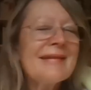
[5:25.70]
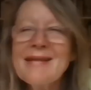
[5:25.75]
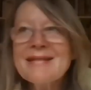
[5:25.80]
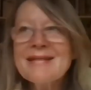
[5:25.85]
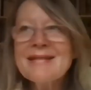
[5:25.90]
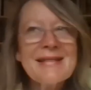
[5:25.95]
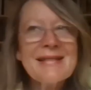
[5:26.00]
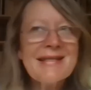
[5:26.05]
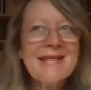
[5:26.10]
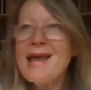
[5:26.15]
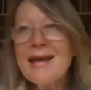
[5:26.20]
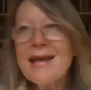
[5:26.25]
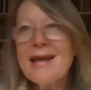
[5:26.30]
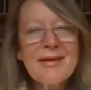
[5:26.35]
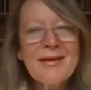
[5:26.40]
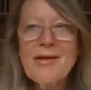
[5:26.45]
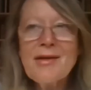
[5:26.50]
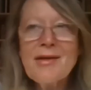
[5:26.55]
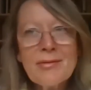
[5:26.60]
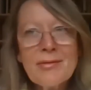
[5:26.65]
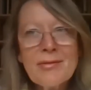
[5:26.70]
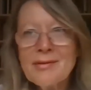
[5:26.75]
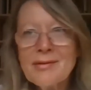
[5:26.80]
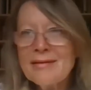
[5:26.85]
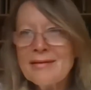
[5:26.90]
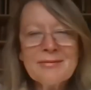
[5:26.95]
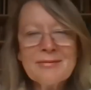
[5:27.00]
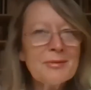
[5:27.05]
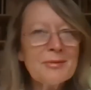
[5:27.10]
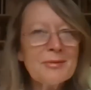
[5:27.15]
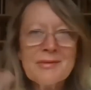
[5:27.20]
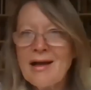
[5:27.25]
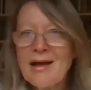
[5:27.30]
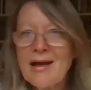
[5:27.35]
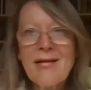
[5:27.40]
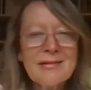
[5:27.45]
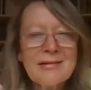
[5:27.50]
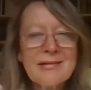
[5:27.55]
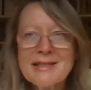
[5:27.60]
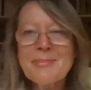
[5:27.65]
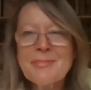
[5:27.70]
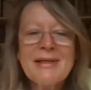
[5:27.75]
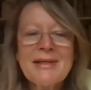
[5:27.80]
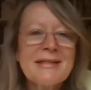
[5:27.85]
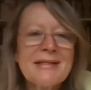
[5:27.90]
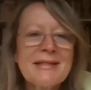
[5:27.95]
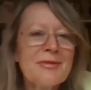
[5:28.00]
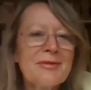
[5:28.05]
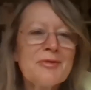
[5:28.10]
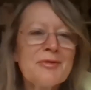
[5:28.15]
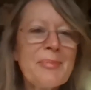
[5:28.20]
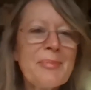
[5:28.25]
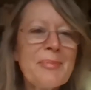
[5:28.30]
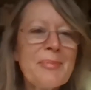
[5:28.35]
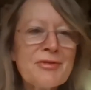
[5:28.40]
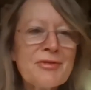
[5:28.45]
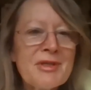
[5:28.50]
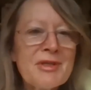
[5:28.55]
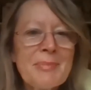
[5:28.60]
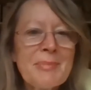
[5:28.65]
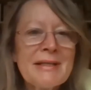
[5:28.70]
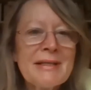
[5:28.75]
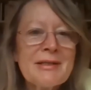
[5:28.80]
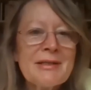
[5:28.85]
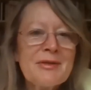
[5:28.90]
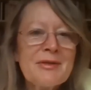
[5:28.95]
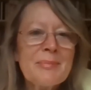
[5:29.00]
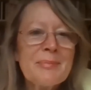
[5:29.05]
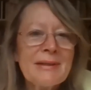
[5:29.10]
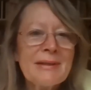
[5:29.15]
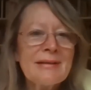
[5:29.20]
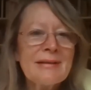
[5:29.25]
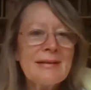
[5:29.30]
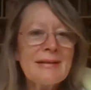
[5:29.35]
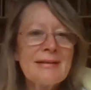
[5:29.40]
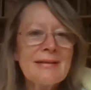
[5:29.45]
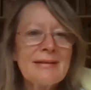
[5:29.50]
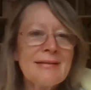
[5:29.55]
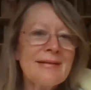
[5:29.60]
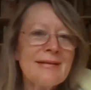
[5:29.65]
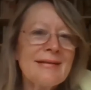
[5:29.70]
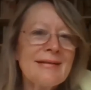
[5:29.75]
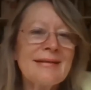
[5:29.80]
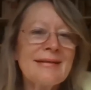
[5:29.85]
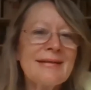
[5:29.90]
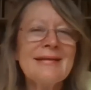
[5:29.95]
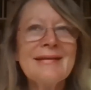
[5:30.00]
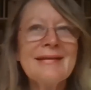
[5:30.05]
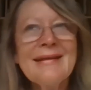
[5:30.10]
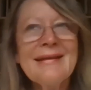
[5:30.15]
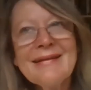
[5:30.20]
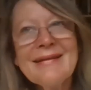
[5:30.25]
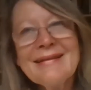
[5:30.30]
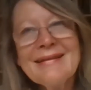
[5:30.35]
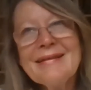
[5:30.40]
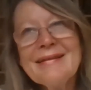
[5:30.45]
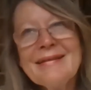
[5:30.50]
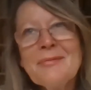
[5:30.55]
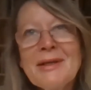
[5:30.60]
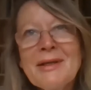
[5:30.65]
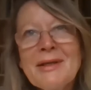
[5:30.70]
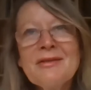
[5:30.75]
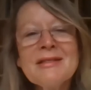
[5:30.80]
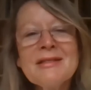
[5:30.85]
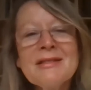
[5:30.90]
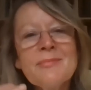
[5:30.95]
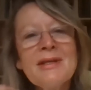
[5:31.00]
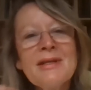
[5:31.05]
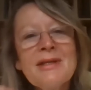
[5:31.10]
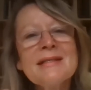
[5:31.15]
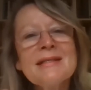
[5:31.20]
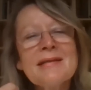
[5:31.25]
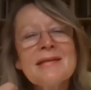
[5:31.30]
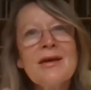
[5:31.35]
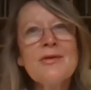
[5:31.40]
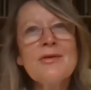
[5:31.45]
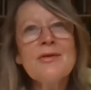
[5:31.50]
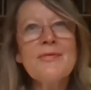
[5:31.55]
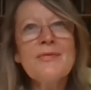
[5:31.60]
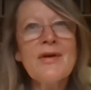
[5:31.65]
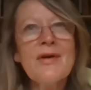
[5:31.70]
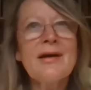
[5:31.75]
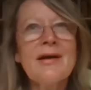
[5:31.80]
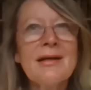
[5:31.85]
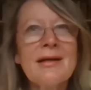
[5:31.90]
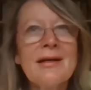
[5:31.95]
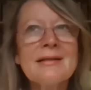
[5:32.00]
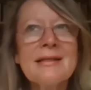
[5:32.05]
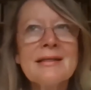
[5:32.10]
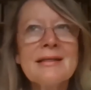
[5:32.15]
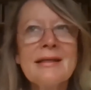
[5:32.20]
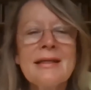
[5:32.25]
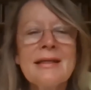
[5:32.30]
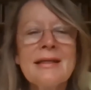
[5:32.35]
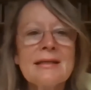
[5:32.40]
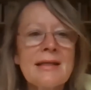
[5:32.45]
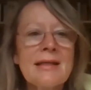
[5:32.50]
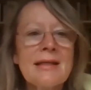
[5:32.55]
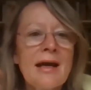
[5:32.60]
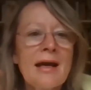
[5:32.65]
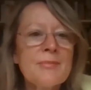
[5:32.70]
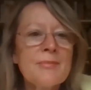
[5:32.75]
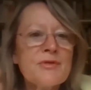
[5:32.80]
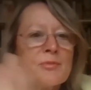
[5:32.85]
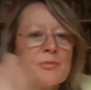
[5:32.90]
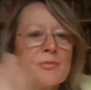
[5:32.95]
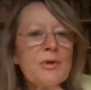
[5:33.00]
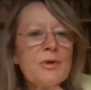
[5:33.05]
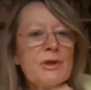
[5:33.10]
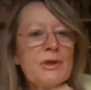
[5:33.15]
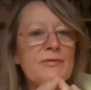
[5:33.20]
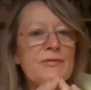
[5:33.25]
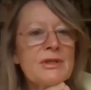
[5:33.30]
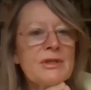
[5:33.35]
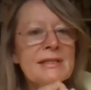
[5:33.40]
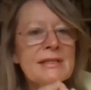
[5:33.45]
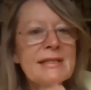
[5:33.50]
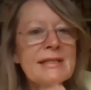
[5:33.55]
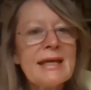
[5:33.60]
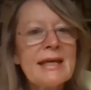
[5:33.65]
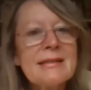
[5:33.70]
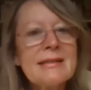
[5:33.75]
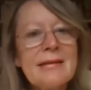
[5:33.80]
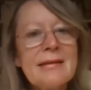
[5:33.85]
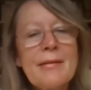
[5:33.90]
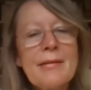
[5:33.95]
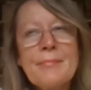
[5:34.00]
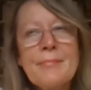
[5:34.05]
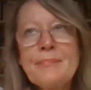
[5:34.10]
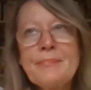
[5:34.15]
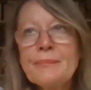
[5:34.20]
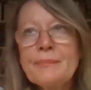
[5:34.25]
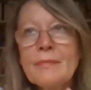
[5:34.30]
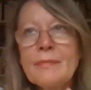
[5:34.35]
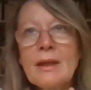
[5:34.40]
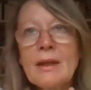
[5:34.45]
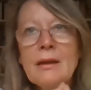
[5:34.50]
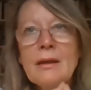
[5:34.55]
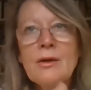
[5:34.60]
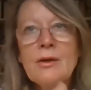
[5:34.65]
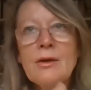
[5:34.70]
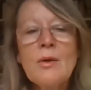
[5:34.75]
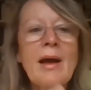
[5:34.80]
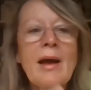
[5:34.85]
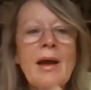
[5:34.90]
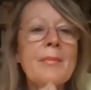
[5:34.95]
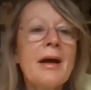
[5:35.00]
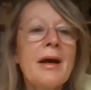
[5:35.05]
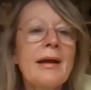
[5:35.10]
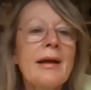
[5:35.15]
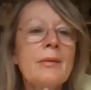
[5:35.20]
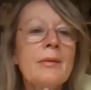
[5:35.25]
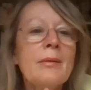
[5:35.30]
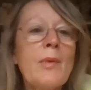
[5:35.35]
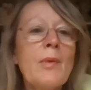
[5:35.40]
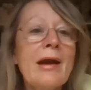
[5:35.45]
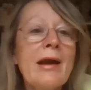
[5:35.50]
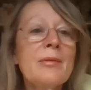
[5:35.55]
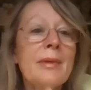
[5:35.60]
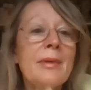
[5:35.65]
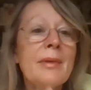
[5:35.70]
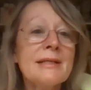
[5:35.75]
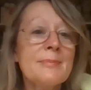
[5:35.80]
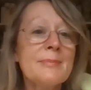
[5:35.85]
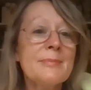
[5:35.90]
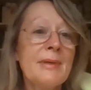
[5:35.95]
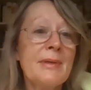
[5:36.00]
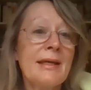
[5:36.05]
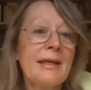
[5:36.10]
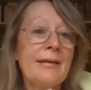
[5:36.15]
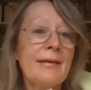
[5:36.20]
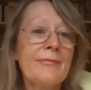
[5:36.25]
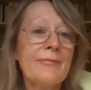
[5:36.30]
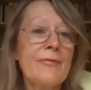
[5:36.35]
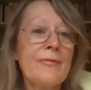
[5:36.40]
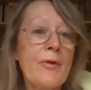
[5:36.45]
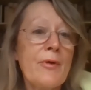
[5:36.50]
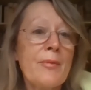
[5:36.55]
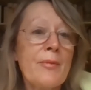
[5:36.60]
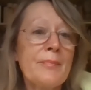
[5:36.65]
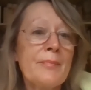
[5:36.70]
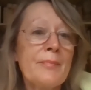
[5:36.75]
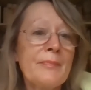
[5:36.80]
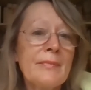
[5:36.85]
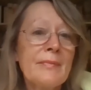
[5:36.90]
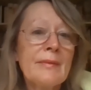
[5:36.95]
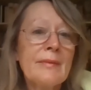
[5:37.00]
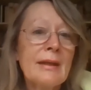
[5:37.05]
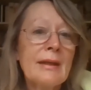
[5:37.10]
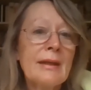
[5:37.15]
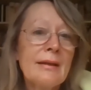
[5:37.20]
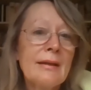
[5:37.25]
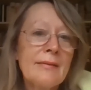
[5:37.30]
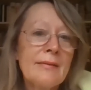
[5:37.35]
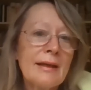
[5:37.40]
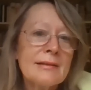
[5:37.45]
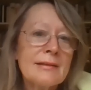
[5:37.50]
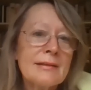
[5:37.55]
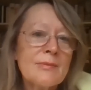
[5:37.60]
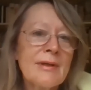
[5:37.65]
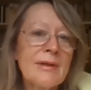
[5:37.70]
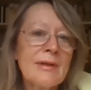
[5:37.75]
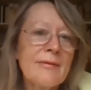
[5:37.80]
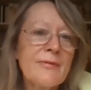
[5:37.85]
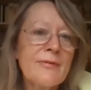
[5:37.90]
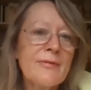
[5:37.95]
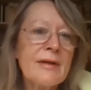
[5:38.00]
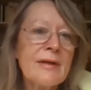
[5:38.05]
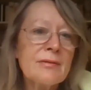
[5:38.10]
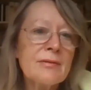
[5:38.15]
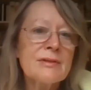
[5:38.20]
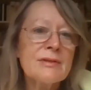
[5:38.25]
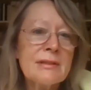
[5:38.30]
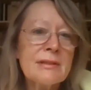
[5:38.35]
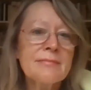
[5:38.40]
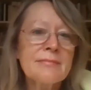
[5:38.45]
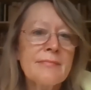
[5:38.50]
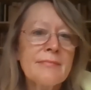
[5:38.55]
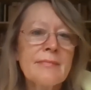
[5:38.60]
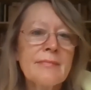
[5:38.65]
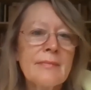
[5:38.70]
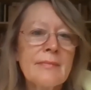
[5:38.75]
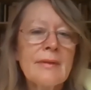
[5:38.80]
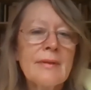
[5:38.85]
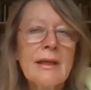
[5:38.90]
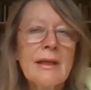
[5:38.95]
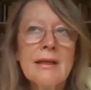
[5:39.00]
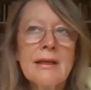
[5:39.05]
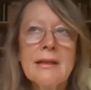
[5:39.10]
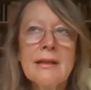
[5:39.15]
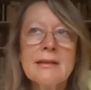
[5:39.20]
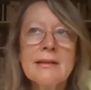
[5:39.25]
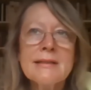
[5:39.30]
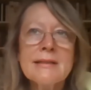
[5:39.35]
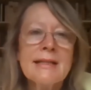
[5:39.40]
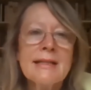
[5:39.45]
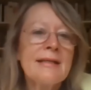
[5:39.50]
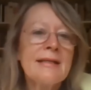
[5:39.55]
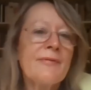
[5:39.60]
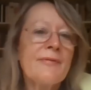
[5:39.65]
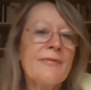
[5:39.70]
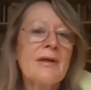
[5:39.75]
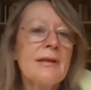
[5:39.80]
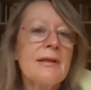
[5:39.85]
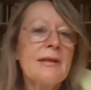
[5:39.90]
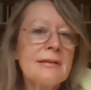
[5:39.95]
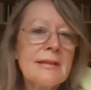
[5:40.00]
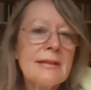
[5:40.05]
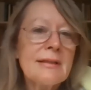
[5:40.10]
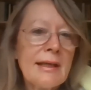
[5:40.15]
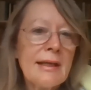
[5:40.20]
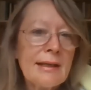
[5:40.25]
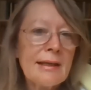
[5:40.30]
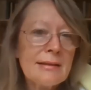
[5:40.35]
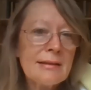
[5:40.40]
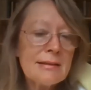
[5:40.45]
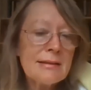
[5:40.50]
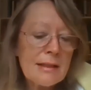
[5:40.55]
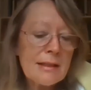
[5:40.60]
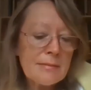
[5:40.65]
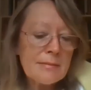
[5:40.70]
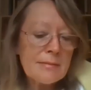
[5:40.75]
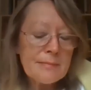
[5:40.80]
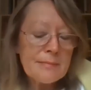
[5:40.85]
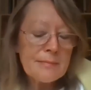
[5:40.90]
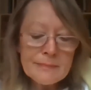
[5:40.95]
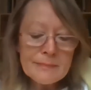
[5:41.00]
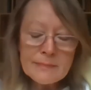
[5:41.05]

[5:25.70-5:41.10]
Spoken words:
a saying, you know, all art is political, all poetry is political, but when it's overt and it comes from what you've just said, who am I, where am I speaking from? That's when it feels significant. And